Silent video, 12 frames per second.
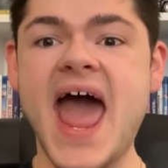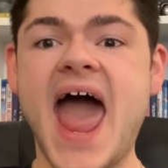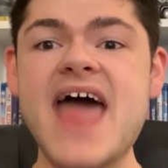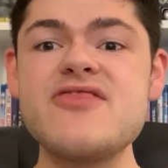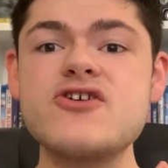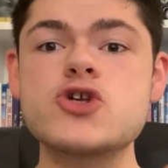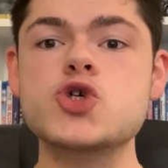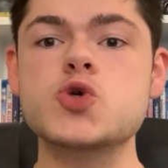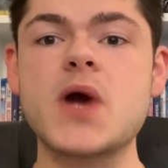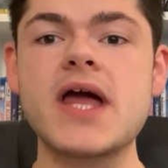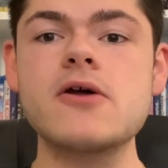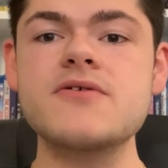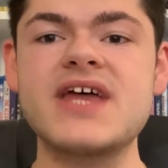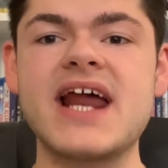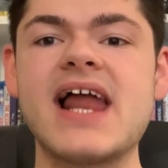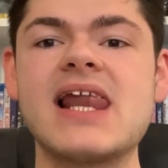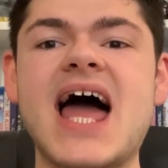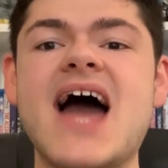and the trailer that
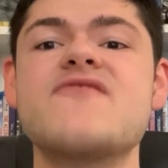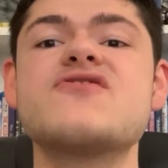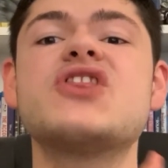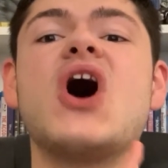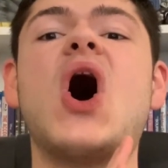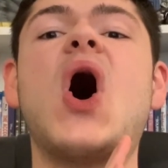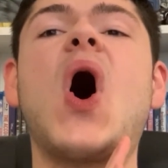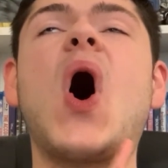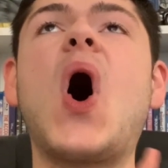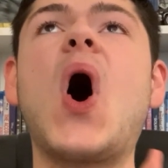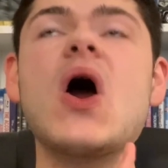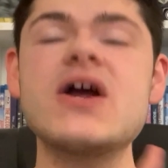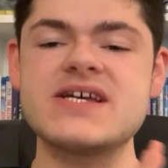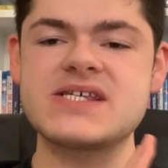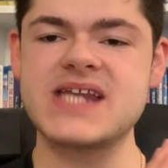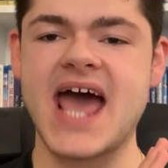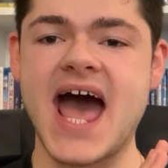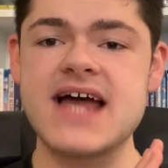I laughed the
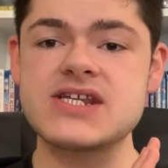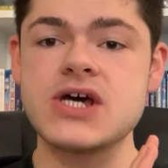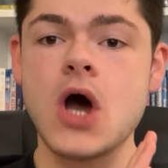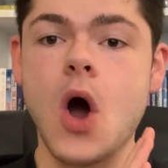hardest at